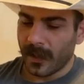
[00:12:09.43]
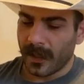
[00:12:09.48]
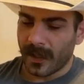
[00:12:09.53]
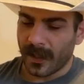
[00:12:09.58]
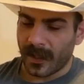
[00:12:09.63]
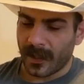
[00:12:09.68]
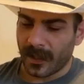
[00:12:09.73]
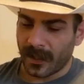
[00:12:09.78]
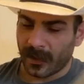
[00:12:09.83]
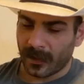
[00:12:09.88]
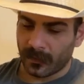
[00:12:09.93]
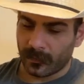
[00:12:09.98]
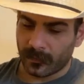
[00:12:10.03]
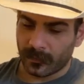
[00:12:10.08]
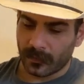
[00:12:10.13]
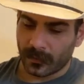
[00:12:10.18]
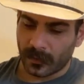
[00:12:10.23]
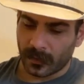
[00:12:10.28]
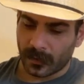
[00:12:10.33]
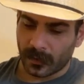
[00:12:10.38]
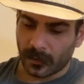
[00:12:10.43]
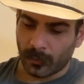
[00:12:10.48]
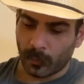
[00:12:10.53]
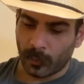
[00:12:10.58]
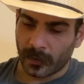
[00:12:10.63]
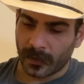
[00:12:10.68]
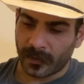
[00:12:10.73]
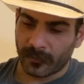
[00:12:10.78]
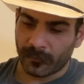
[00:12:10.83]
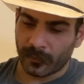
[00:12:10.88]
and
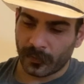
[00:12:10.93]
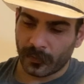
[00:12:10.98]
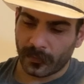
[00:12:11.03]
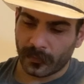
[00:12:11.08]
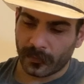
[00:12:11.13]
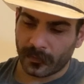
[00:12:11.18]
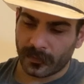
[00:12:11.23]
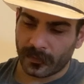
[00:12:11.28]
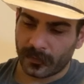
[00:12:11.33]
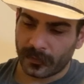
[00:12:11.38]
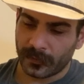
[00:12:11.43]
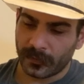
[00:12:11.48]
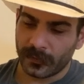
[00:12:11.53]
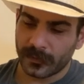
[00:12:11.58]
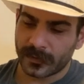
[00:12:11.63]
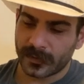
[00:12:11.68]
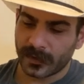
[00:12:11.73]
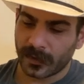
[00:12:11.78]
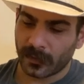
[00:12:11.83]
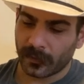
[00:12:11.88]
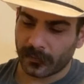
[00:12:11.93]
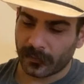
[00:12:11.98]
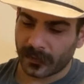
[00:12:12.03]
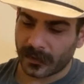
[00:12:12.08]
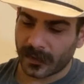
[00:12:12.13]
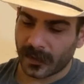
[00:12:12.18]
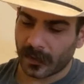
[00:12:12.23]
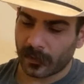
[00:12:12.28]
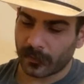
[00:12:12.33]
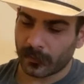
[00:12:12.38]
whatever they're using on the
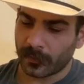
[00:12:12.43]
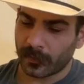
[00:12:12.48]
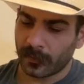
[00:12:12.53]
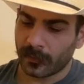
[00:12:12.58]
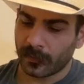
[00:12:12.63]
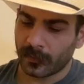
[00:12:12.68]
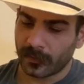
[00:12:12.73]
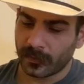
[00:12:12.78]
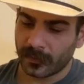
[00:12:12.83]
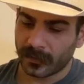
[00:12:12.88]
counter